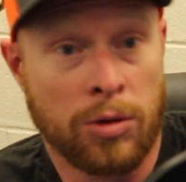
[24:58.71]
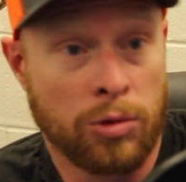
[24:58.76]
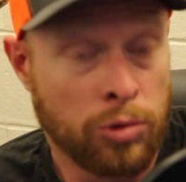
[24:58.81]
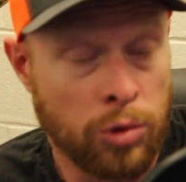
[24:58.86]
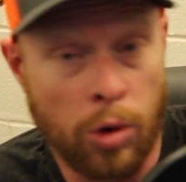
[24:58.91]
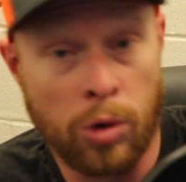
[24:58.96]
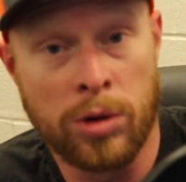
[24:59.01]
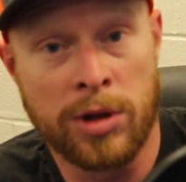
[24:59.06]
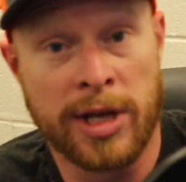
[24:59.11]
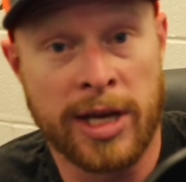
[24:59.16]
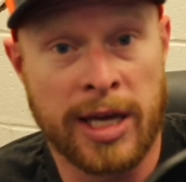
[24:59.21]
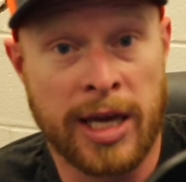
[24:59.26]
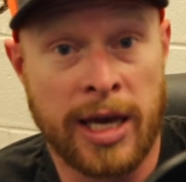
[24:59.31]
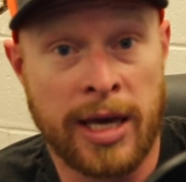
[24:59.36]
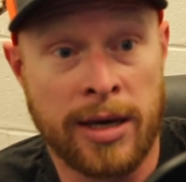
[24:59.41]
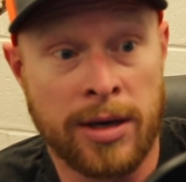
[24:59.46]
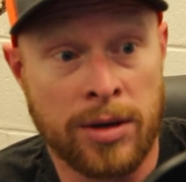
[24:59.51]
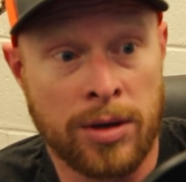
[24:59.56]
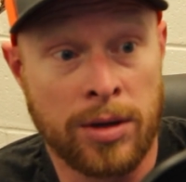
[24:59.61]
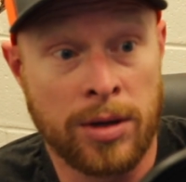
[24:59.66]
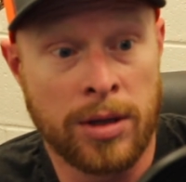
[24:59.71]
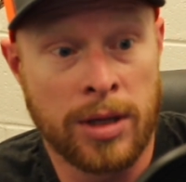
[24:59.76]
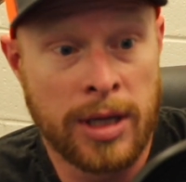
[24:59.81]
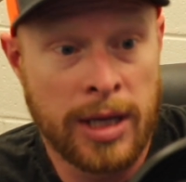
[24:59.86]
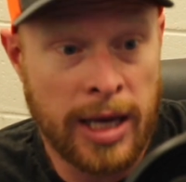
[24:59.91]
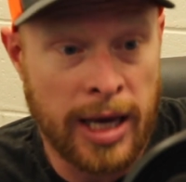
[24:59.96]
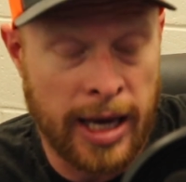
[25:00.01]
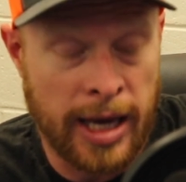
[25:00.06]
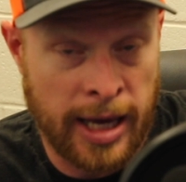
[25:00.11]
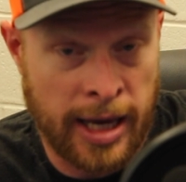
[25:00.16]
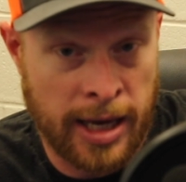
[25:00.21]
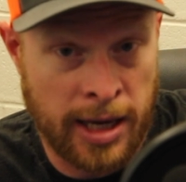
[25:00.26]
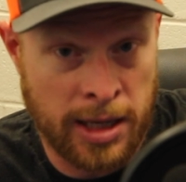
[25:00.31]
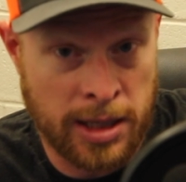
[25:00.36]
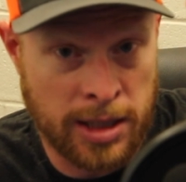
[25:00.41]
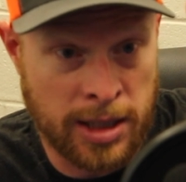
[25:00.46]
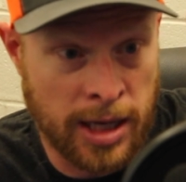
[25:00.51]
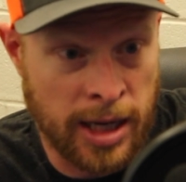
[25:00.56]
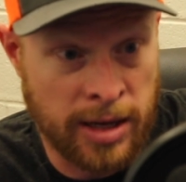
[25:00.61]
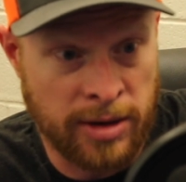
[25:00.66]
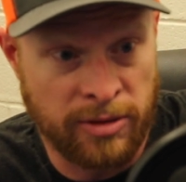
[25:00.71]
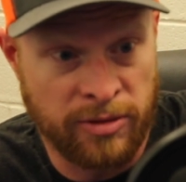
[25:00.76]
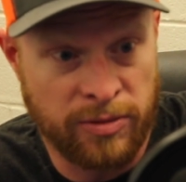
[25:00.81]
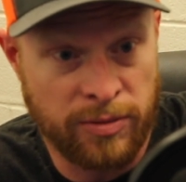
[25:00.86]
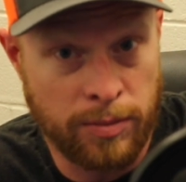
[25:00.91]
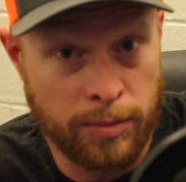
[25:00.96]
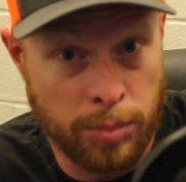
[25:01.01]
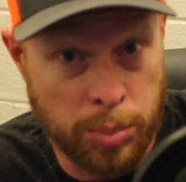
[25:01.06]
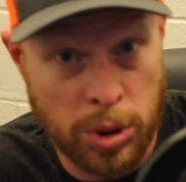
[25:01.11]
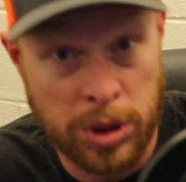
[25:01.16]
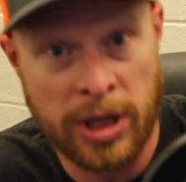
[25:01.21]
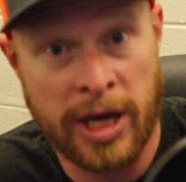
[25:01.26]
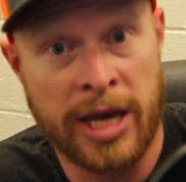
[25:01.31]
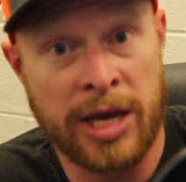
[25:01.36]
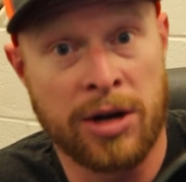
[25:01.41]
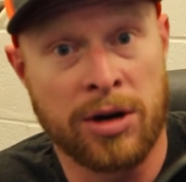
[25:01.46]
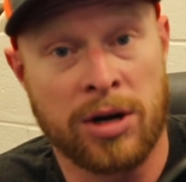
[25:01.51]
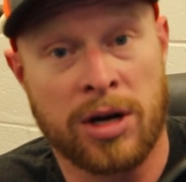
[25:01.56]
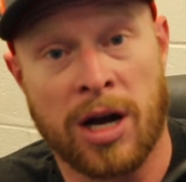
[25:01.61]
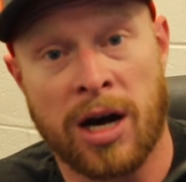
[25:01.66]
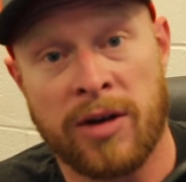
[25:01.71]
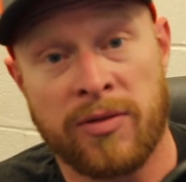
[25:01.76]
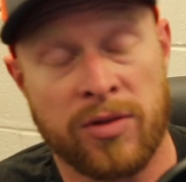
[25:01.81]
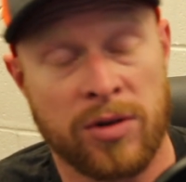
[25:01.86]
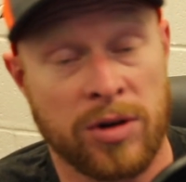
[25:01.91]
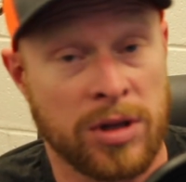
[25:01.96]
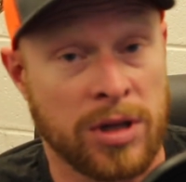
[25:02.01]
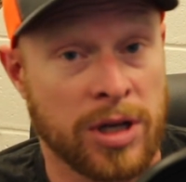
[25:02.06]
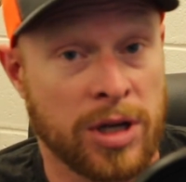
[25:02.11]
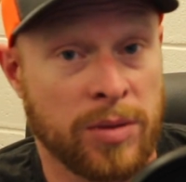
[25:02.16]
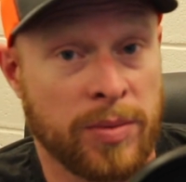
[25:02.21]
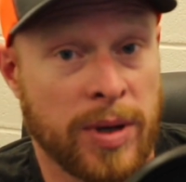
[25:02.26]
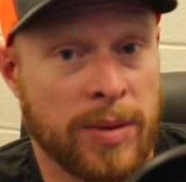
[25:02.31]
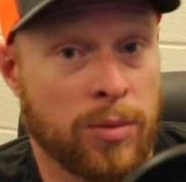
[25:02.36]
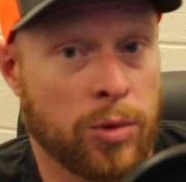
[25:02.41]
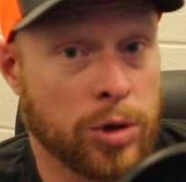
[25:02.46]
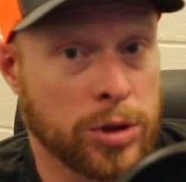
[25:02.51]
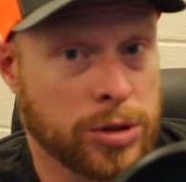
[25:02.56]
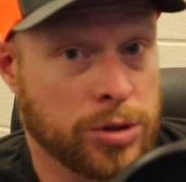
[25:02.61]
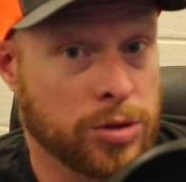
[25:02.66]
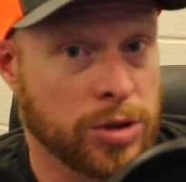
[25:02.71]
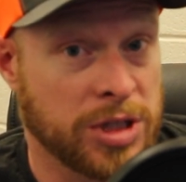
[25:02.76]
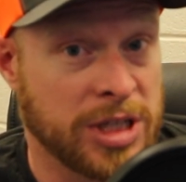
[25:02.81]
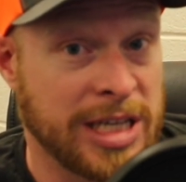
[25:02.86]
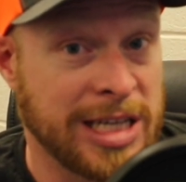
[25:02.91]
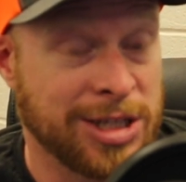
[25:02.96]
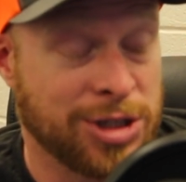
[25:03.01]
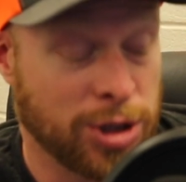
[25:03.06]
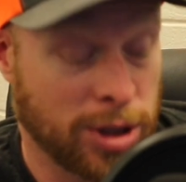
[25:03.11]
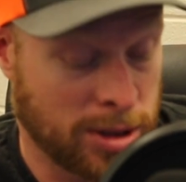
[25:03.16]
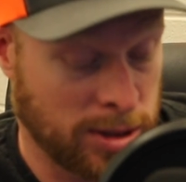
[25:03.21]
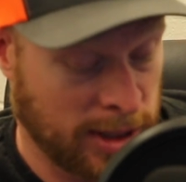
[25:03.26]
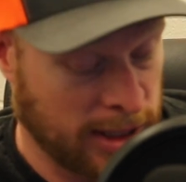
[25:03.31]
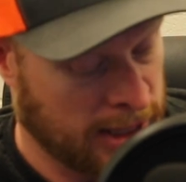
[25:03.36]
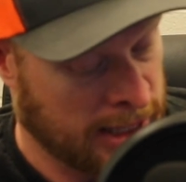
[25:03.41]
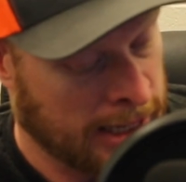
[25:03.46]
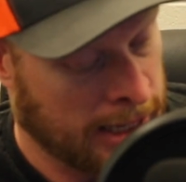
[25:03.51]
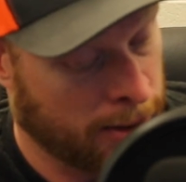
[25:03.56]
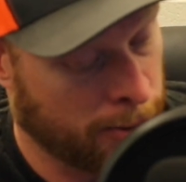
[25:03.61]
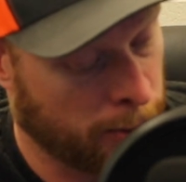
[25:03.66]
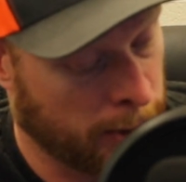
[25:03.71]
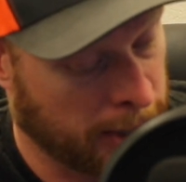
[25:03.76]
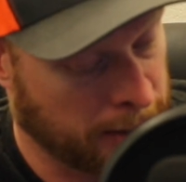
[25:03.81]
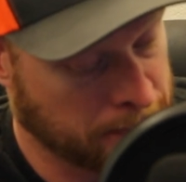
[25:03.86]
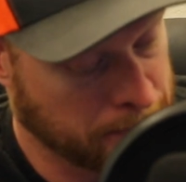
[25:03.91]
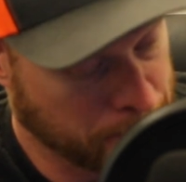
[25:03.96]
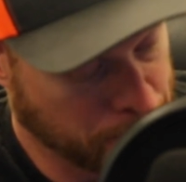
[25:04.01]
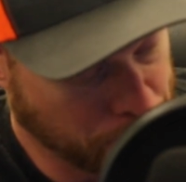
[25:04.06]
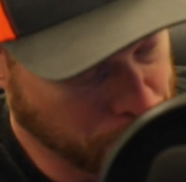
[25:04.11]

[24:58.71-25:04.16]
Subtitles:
rolling hill and kind of play your cover a little bit more strategically that way.